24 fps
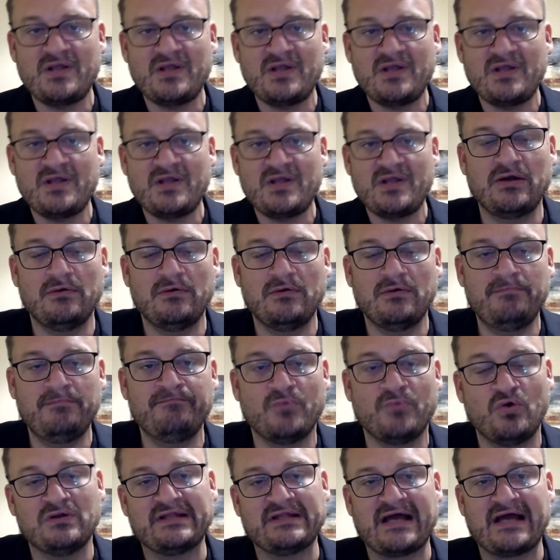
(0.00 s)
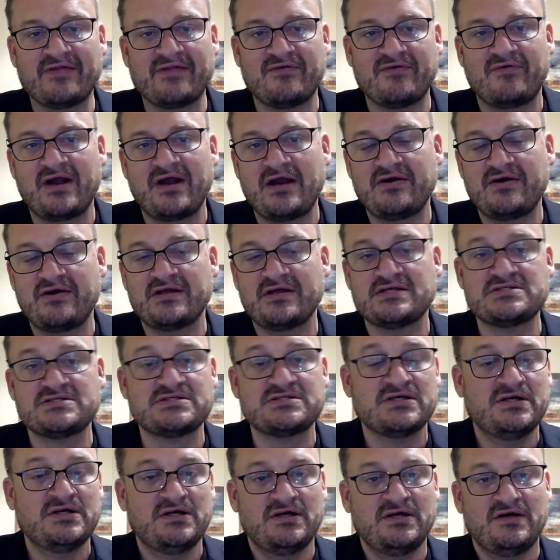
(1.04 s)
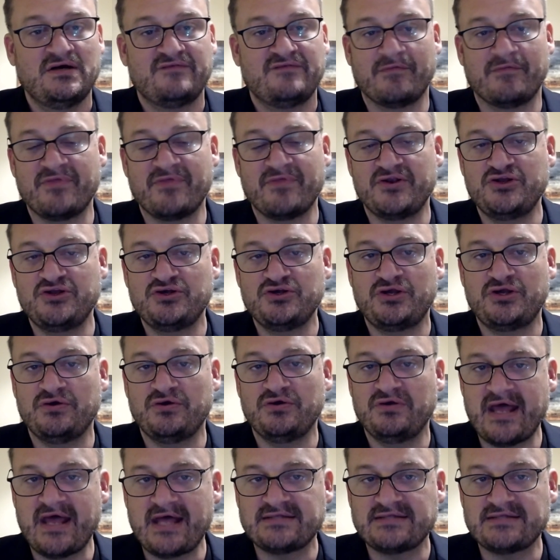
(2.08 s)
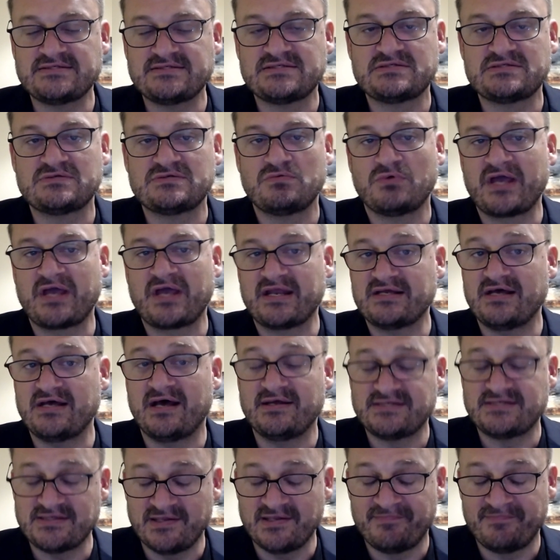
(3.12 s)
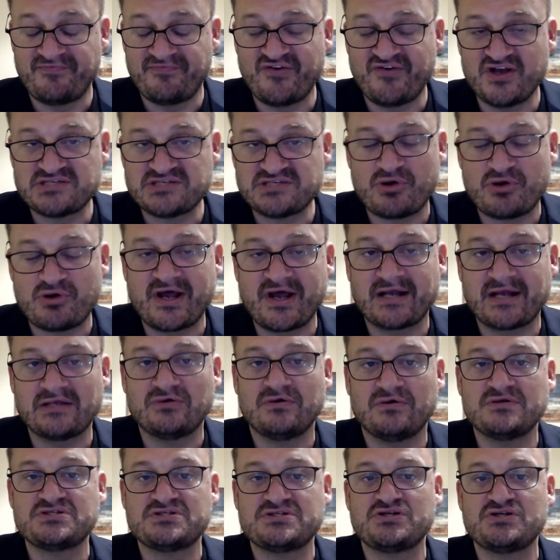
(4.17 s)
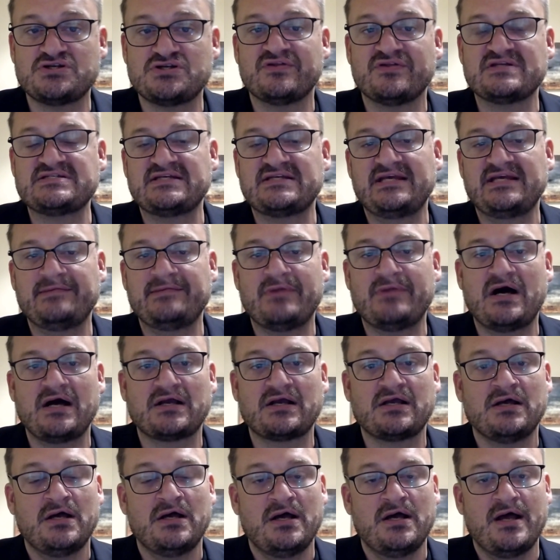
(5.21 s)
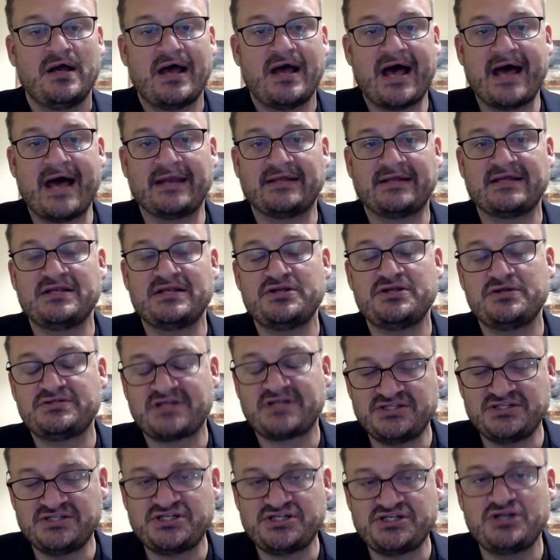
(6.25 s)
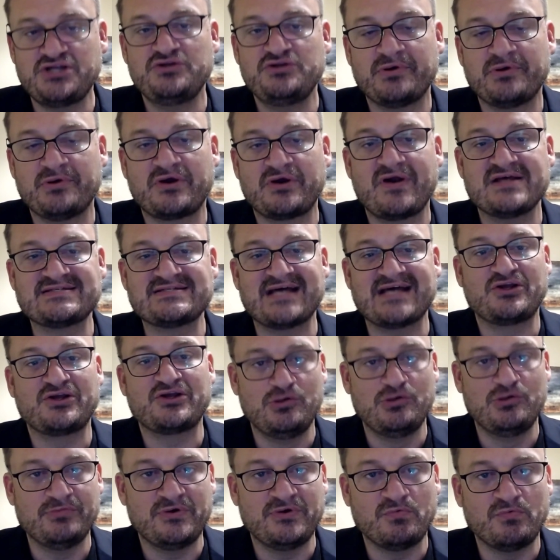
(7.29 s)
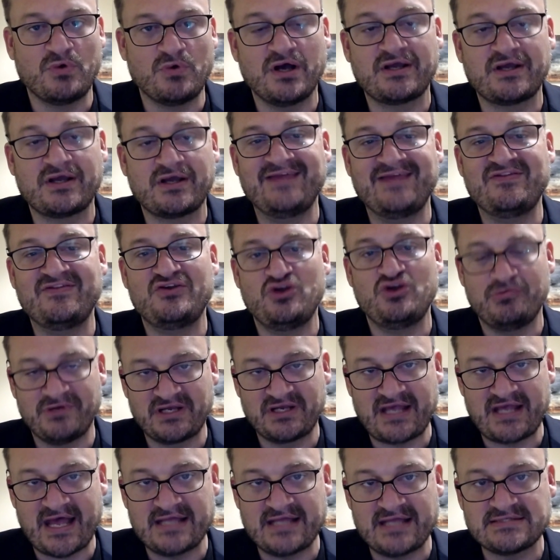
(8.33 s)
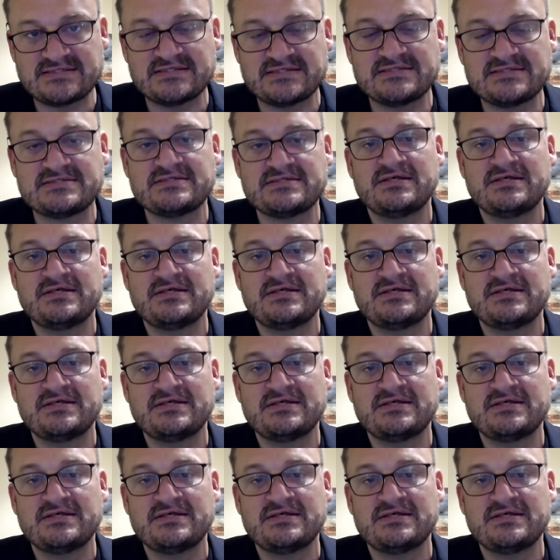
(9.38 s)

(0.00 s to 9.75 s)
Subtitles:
all the other areas from the Nu.Q nets, get the first product launch on the CE mark, and continue to progress our human work in the human cancers